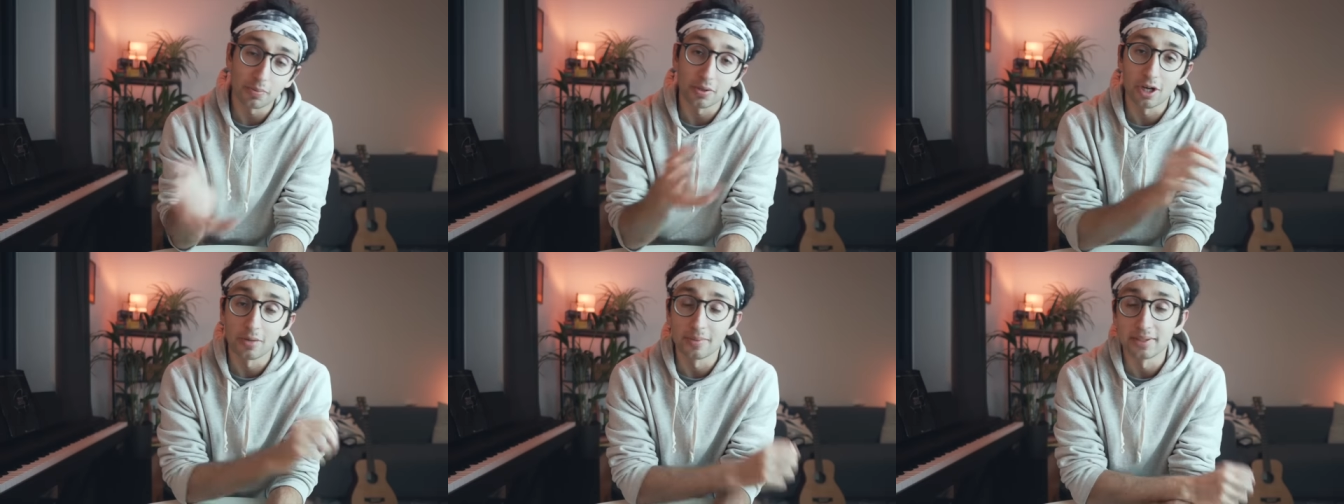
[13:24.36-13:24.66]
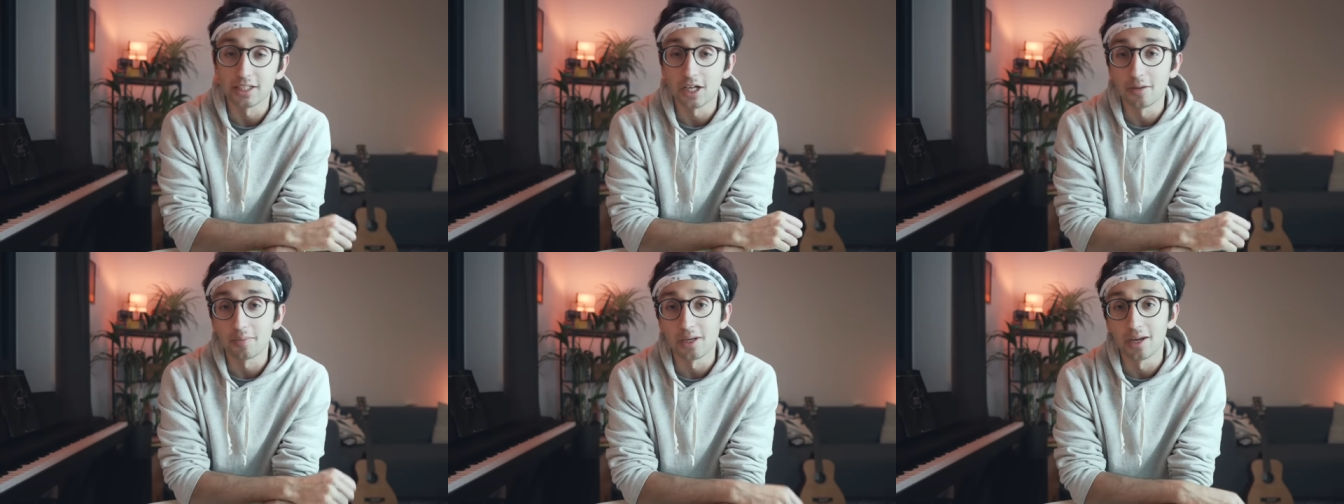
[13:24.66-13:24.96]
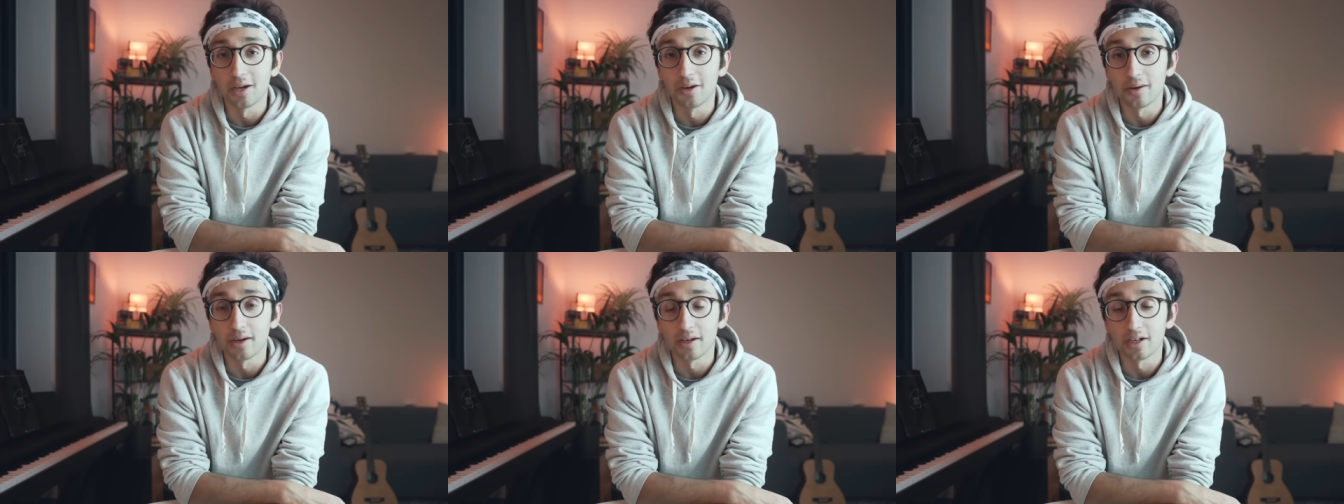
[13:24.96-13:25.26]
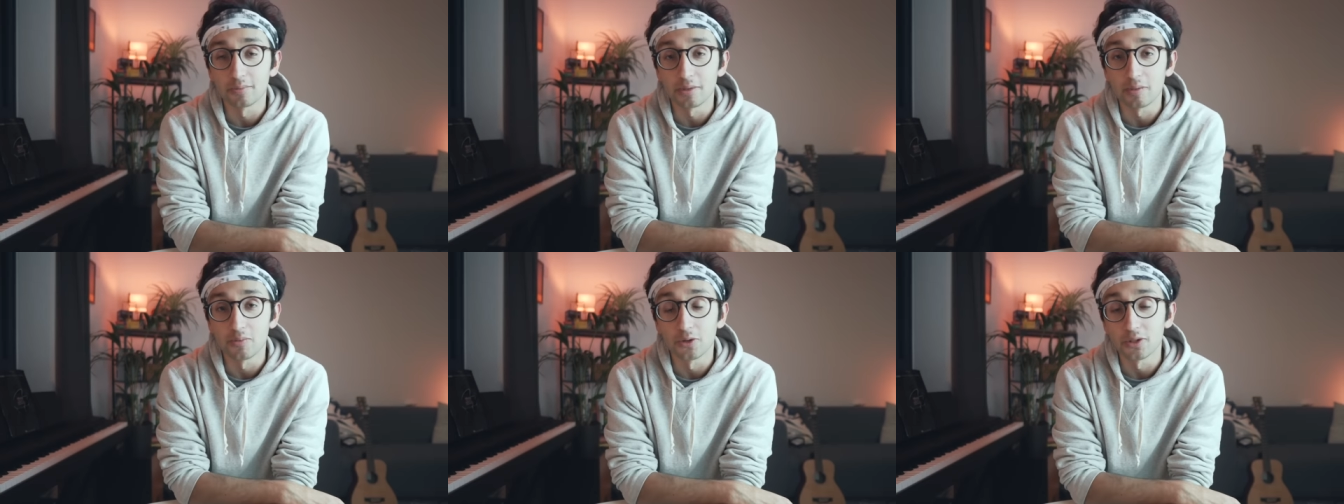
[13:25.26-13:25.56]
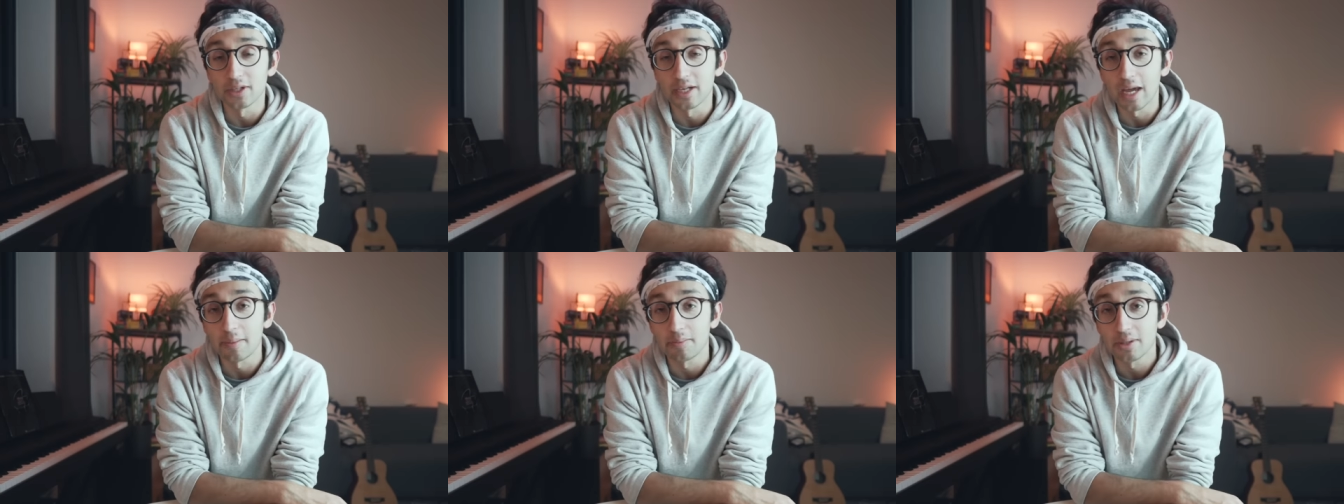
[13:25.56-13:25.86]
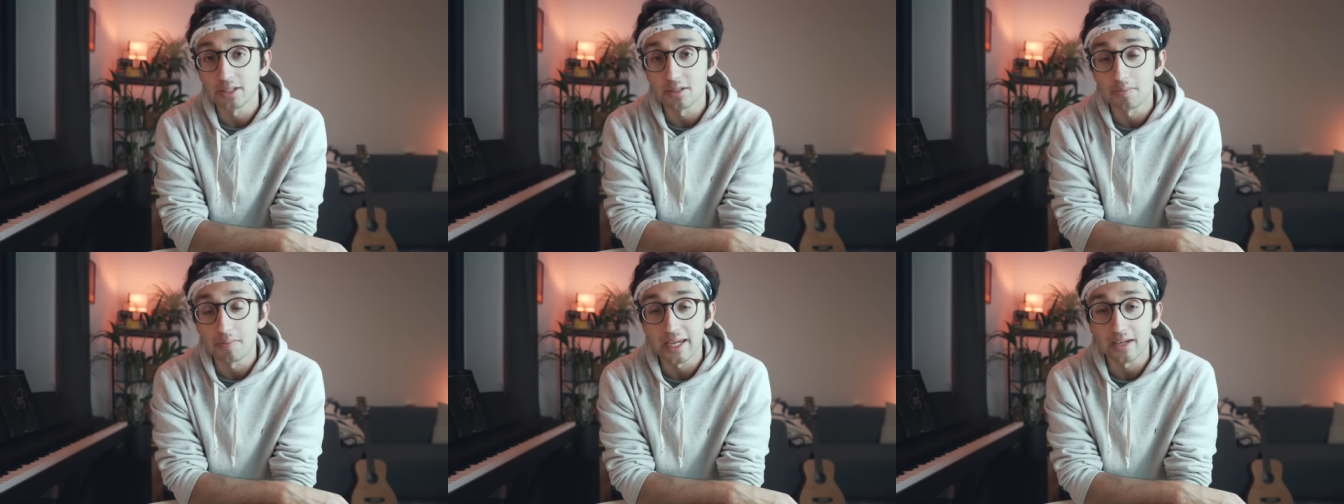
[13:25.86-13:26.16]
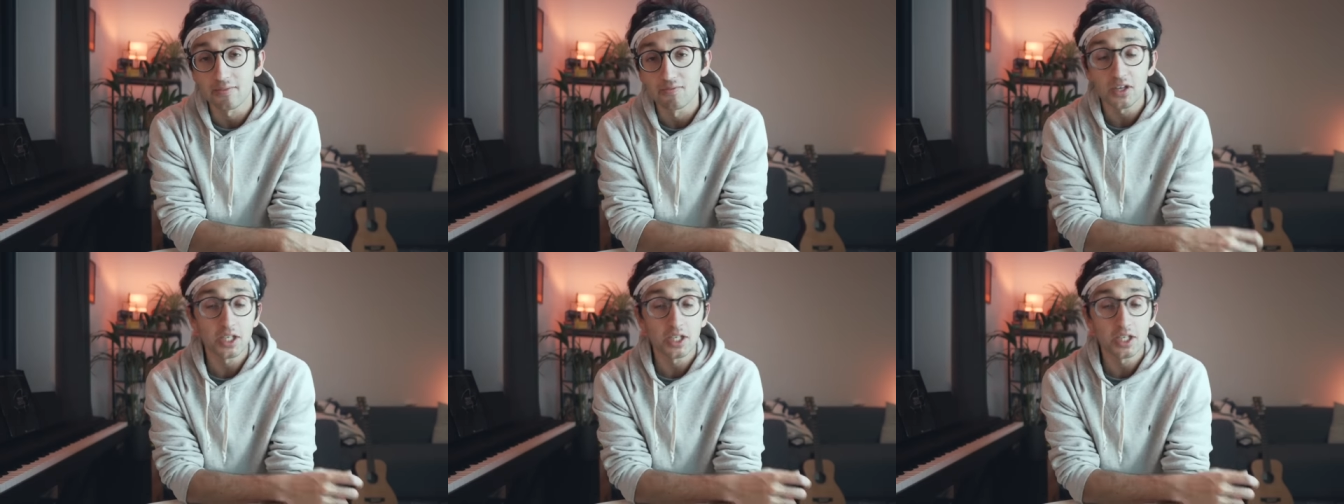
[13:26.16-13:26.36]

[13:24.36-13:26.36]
drop a comment down below and I'll be more than happy to make